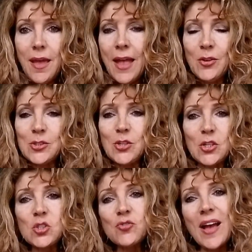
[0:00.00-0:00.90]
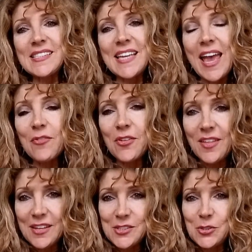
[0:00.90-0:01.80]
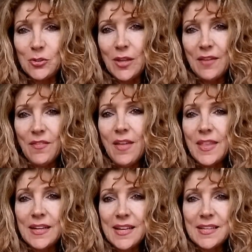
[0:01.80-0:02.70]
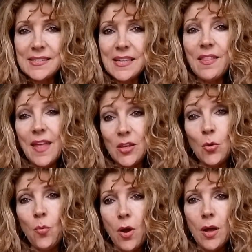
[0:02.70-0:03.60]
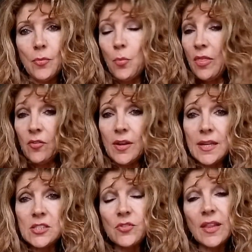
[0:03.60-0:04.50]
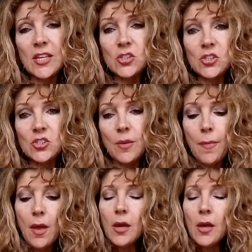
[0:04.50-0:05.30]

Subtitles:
And you'll start attracting everything into your life that it is that you want, whether it is relationship,